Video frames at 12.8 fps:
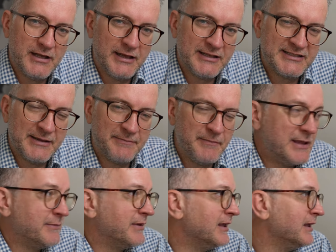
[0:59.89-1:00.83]
Except
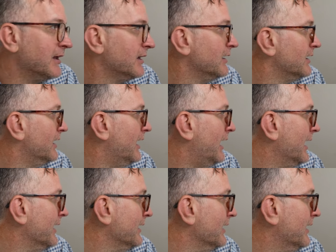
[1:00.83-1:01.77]
maybe
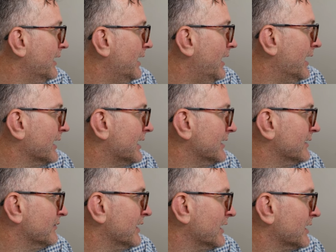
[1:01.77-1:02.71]
I kind
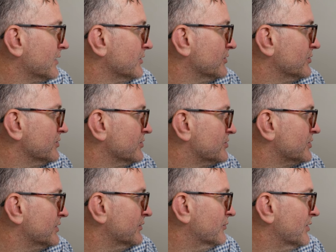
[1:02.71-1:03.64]
of like
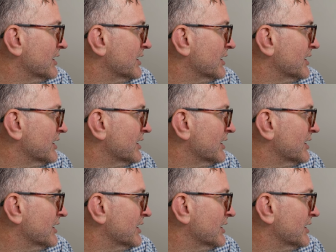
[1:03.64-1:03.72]
sort of